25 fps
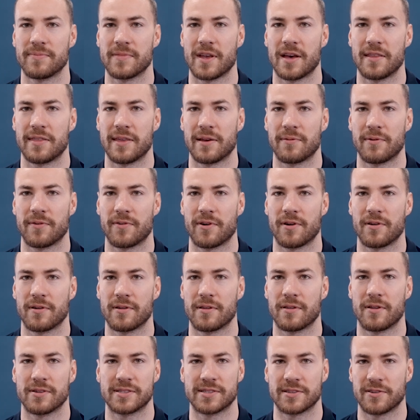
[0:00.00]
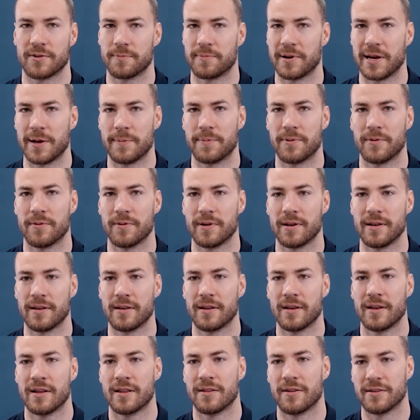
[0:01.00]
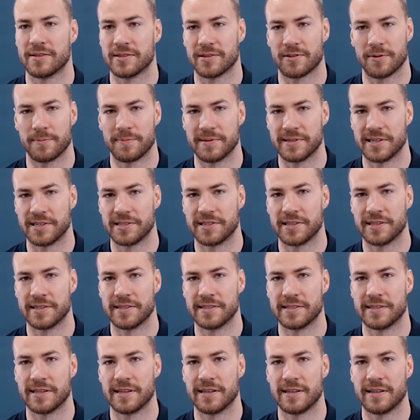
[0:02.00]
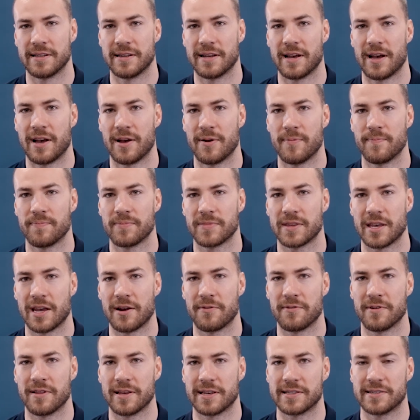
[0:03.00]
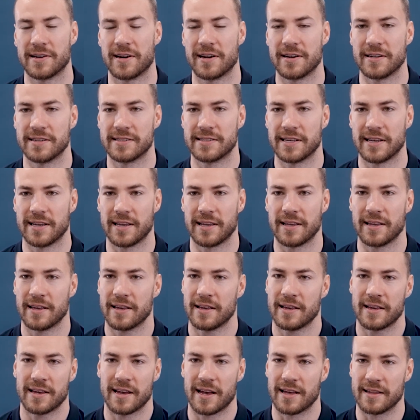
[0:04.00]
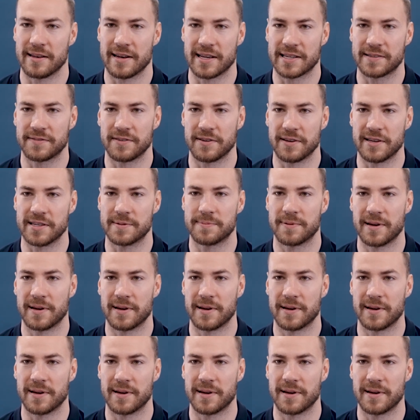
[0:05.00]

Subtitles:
I think we've got lots of good people in lots of good positions, and yeah, really excited to see how the next few years